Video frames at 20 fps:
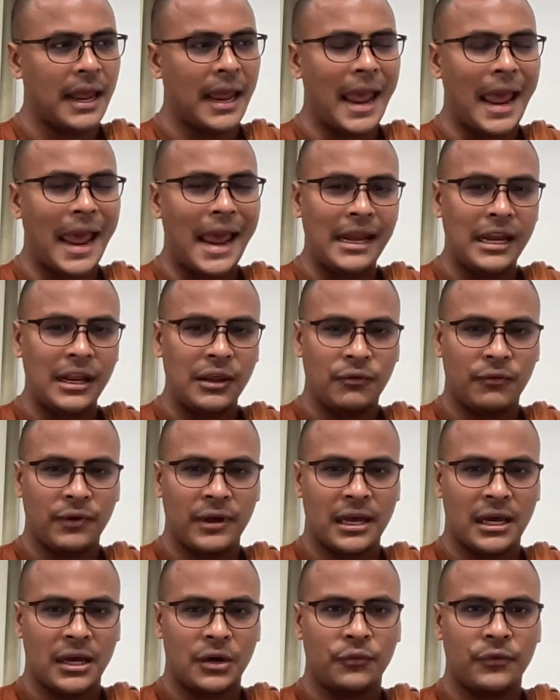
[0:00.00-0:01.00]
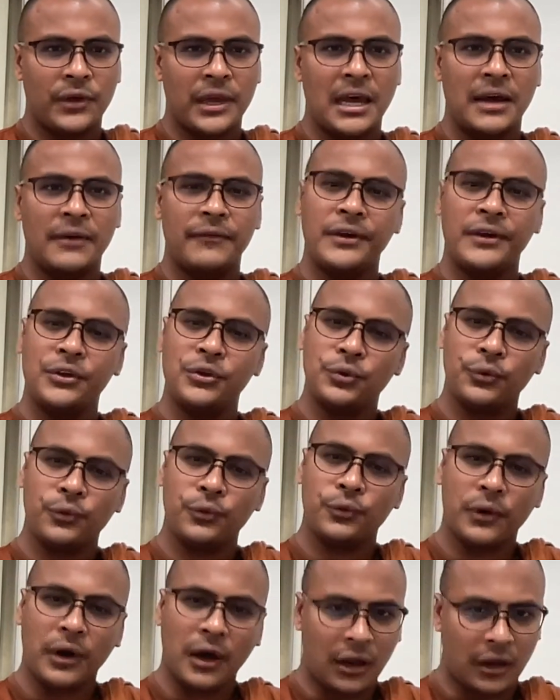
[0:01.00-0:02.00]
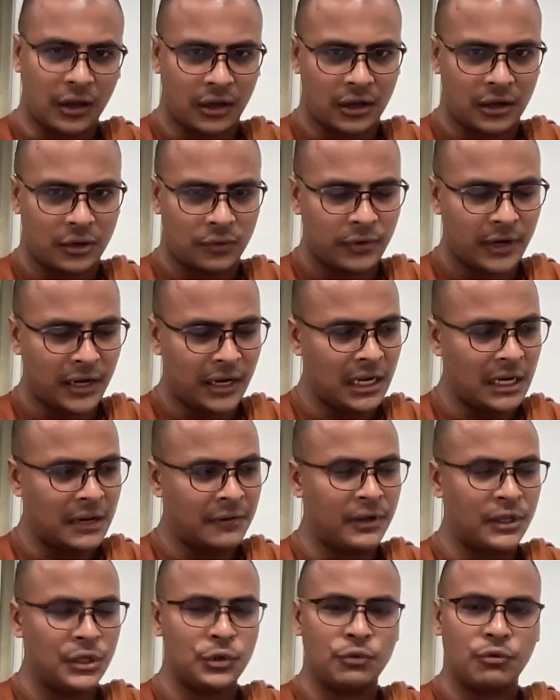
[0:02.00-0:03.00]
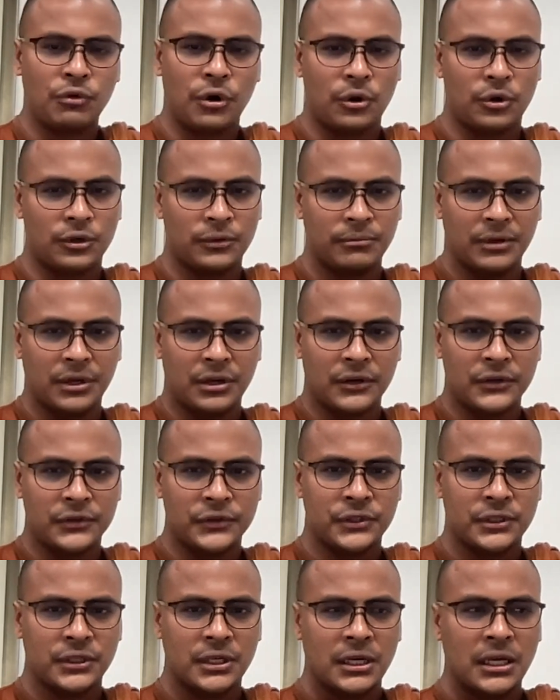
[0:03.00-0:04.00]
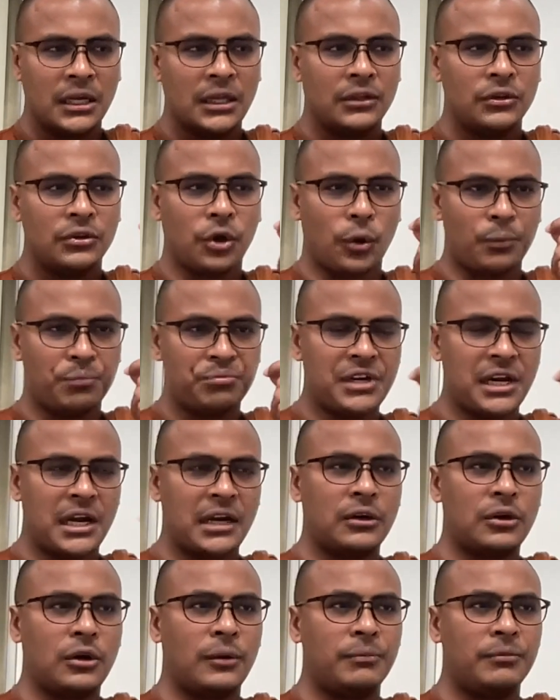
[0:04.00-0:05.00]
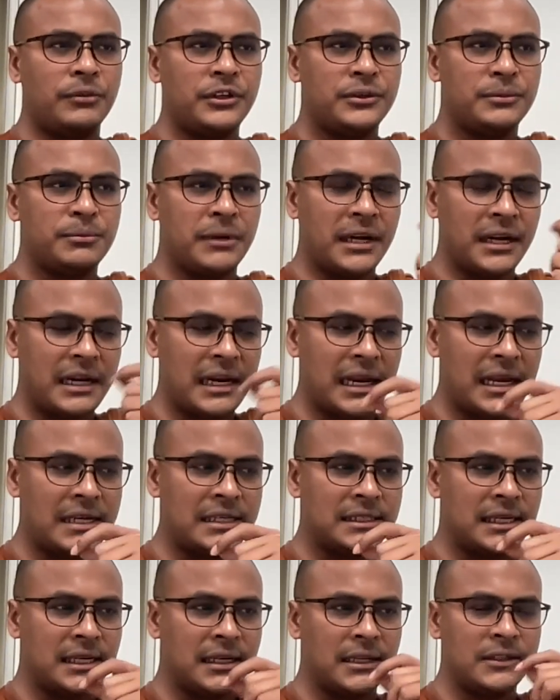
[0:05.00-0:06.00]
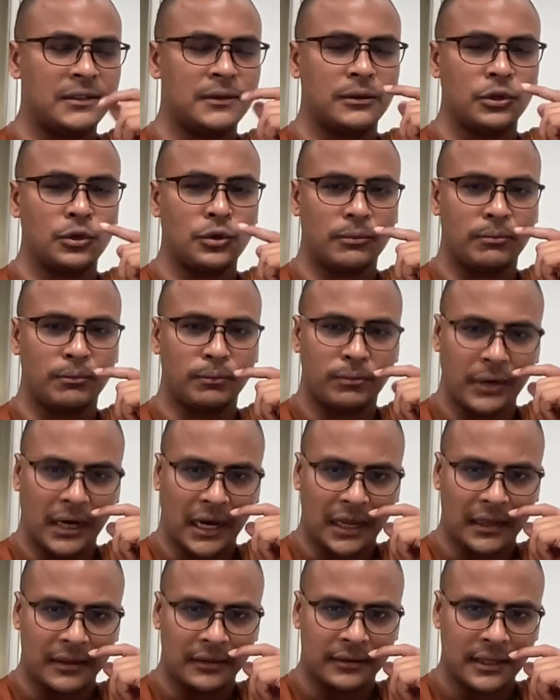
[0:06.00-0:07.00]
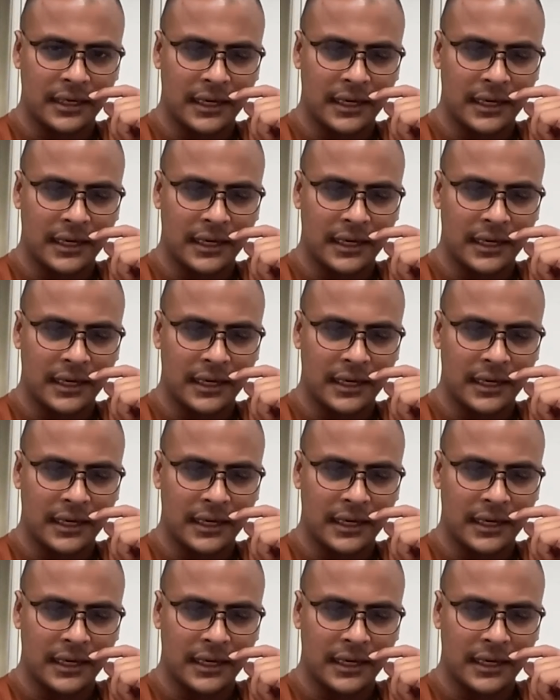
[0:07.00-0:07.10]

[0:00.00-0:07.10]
anywhere, wherever you are, whenever you want, because the object of this meditation is your breath,